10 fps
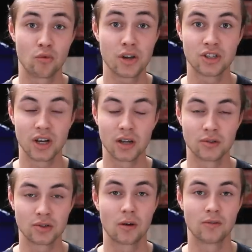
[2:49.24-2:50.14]

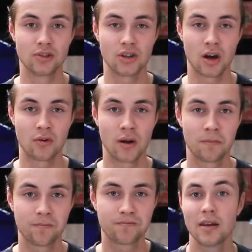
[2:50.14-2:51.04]
originators of the genre.
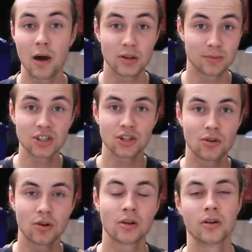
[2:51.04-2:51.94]
Now, as mentioned
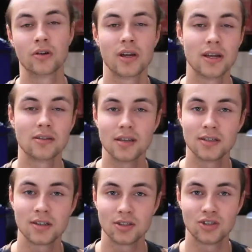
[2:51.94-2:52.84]
earlier in
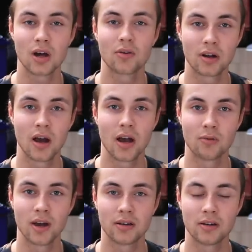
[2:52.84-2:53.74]
this genre guide
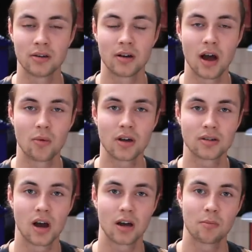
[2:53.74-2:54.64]
right here, I want to
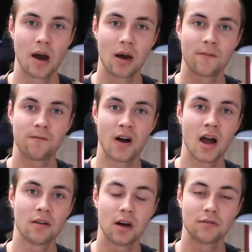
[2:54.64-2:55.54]
talk about
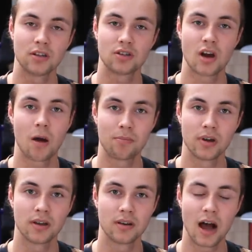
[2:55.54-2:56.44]
five of the
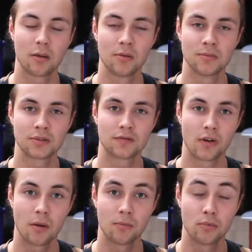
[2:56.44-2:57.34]
top-rated albums
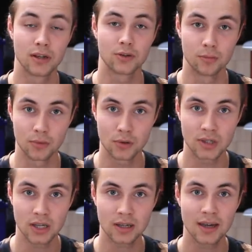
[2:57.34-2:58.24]
from Rate Your
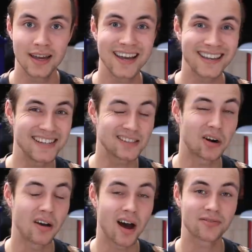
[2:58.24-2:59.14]
Music. These are
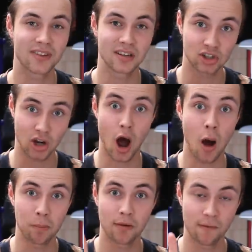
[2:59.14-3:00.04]
not the
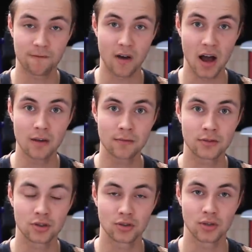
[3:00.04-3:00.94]
top
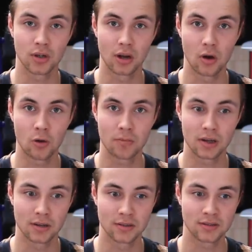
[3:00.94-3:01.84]
five, just so you know,
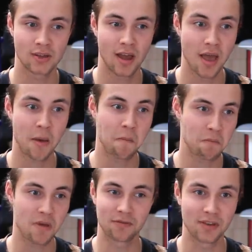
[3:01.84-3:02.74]
because
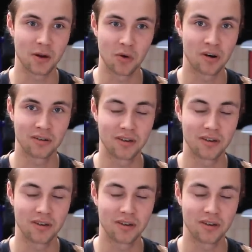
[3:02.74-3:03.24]
if they were,